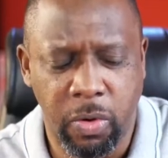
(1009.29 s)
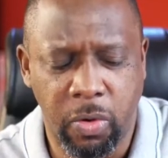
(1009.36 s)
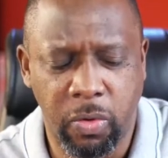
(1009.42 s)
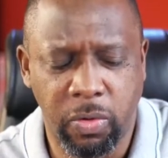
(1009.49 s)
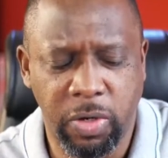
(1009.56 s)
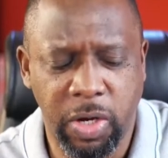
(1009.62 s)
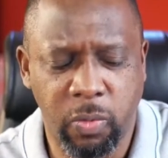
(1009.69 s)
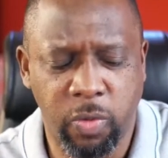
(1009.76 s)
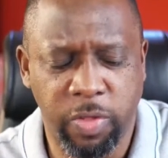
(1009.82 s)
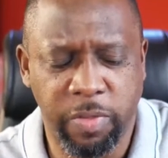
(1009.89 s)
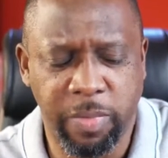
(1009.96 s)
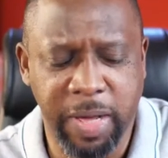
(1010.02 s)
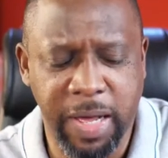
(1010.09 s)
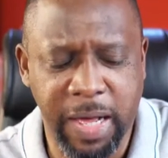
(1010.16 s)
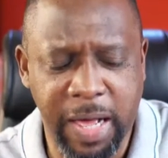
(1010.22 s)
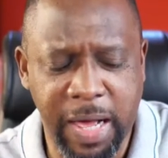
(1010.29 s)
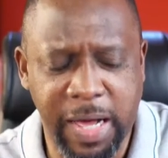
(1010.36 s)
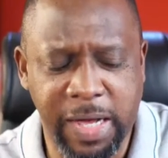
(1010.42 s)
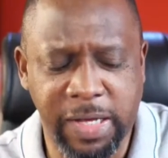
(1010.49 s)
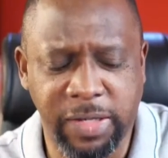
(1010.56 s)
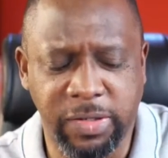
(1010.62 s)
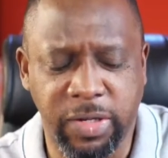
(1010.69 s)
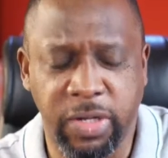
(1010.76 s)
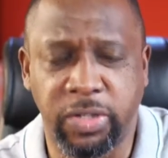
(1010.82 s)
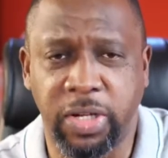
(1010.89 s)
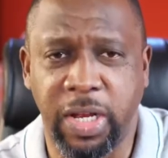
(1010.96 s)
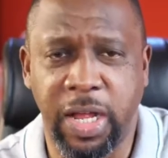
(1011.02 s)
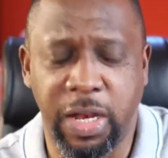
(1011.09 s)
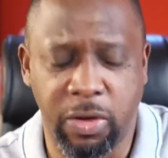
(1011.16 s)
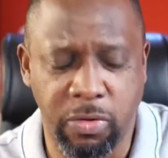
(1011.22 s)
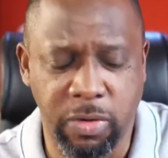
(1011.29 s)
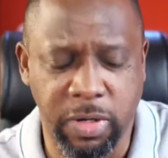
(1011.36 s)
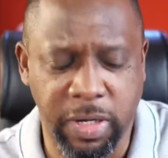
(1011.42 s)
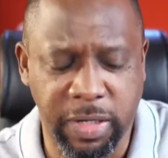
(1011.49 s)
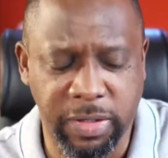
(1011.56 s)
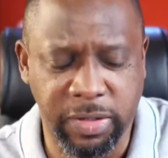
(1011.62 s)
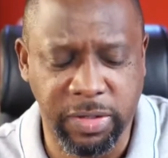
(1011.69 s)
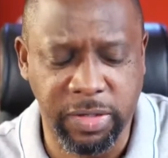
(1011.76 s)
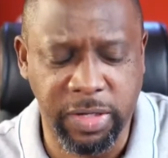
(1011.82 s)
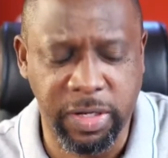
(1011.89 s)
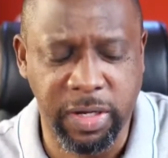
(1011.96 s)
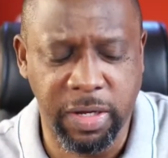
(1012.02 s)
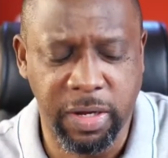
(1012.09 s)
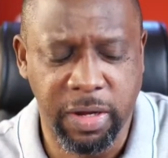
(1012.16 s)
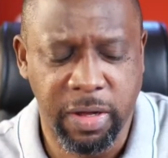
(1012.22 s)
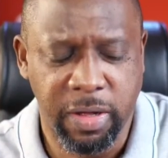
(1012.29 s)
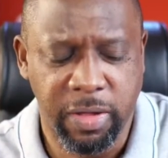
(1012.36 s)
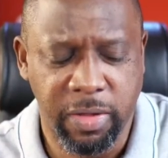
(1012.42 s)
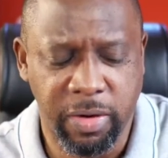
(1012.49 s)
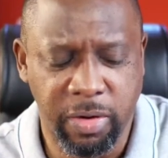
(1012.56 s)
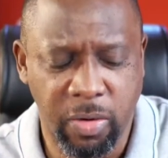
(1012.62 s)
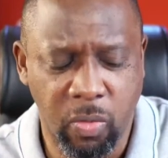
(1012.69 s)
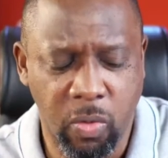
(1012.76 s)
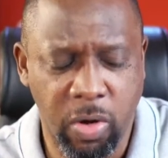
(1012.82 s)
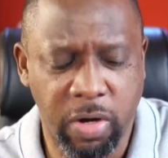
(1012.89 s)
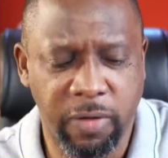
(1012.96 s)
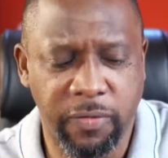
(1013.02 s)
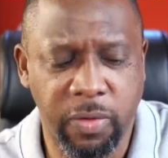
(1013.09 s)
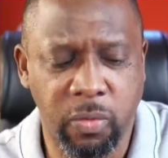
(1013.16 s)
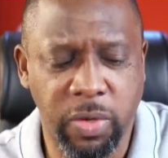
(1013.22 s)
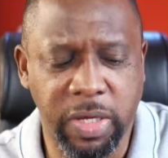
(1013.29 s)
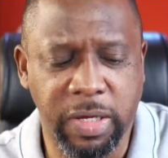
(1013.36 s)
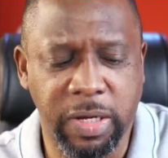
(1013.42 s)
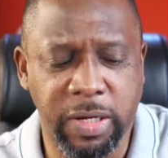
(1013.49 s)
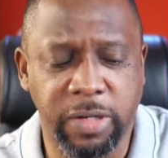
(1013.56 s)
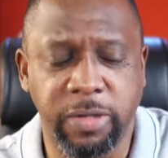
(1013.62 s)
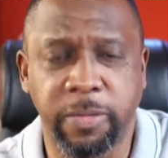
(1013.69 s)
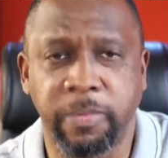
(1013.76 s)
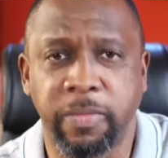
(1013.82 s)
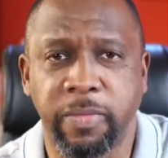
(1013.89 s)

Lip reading: Only with my eyes shall I look and see the reward of the wicked.